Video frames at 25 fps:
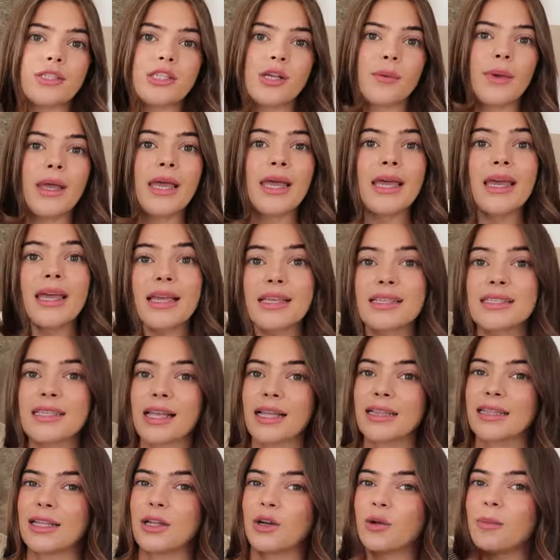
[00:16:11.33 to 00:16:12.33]
So it is
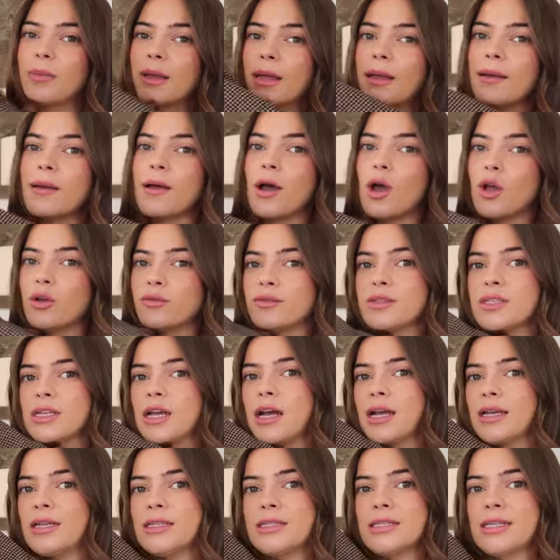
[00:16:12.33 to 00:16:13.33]
a little bit
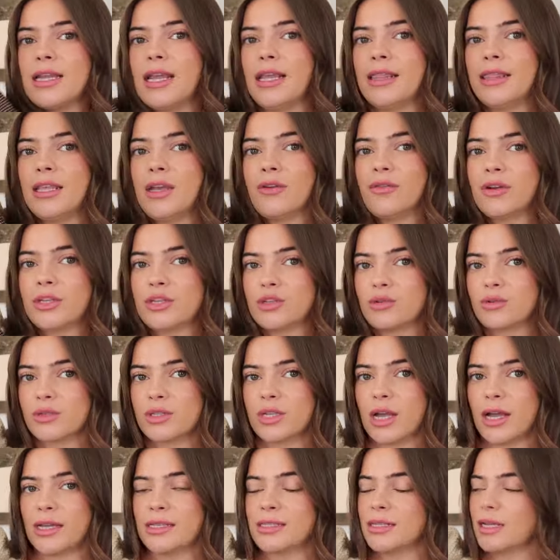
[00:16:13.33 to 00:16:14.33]
oversized in the original
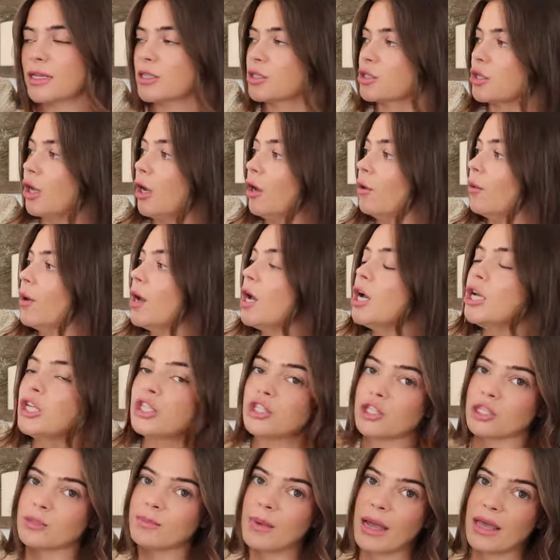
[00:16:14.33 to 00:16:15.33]
sizing. So
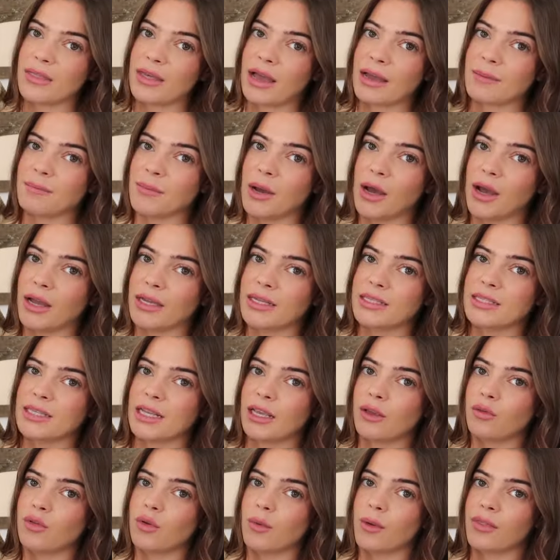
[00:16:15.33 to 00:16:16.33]
just bear that in mind
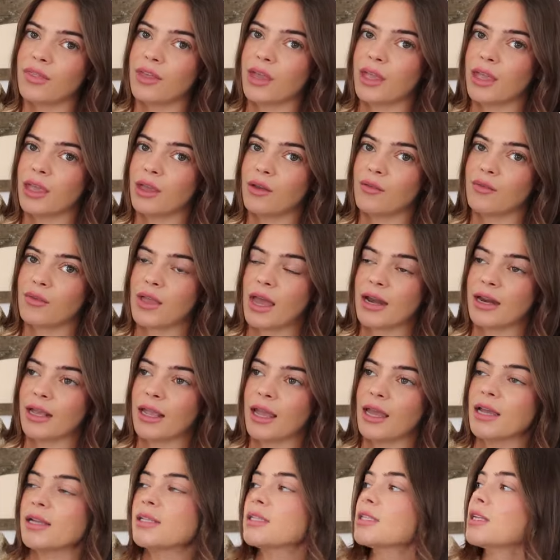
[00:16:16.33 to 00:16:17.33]
if you are thinking of
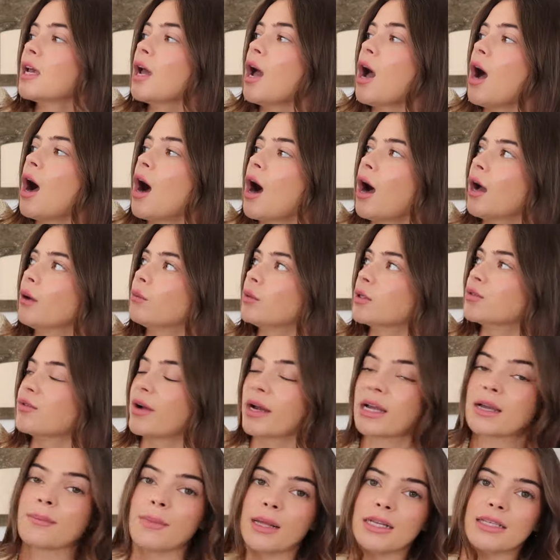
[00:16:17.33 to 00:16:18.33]
getting it. I would
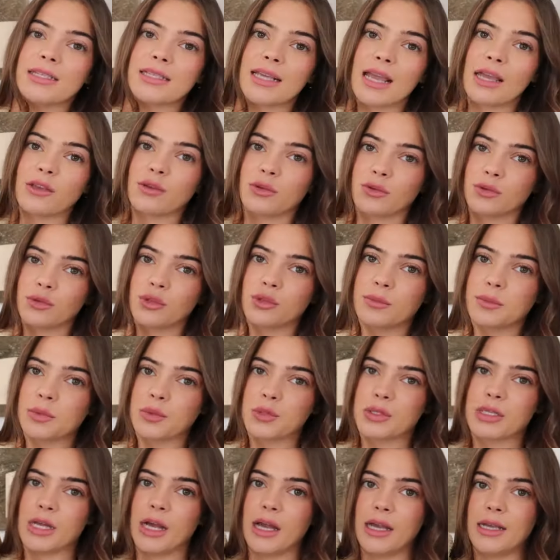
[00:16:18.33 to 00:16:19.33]
recommend to get your
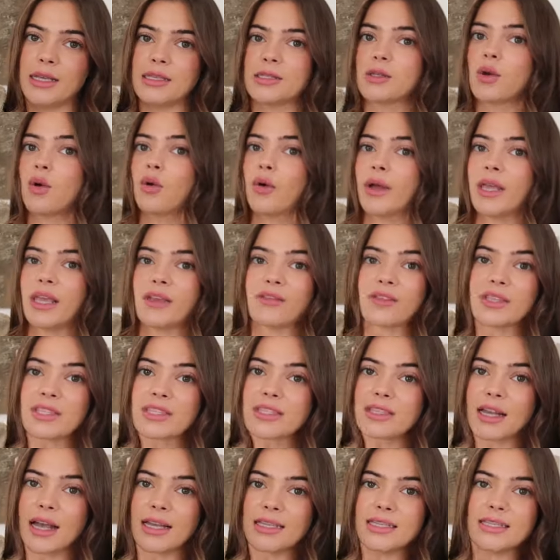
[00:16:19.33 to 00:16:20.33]
normal size or even
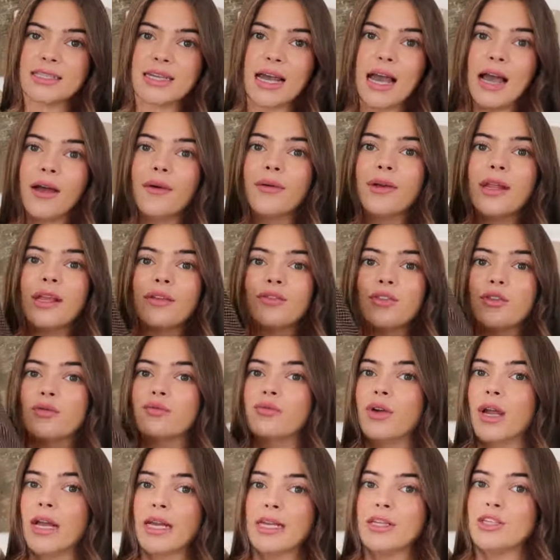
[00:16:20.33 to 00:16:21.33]
size down if you
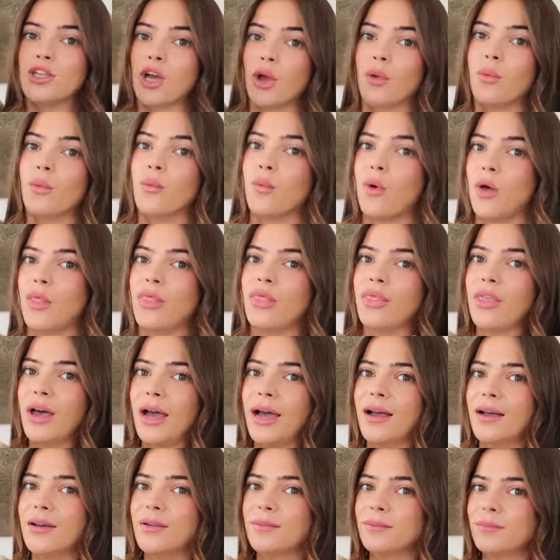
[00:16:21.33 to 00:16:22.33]
really don't want
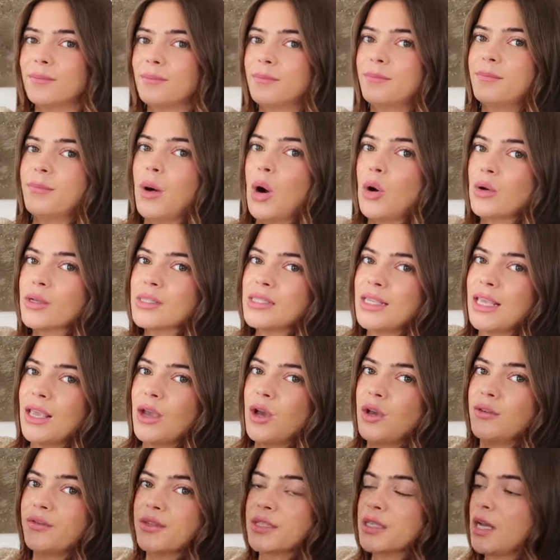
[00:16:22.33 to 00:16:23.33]
that boxy
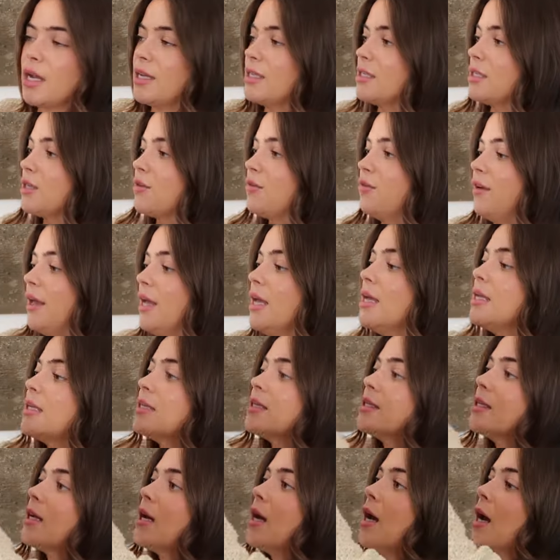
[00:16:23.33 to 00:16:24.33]
oversized
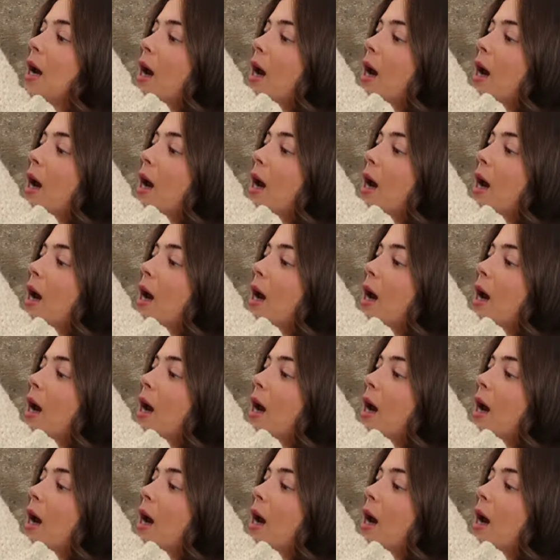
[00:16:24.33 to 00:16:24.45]
fit.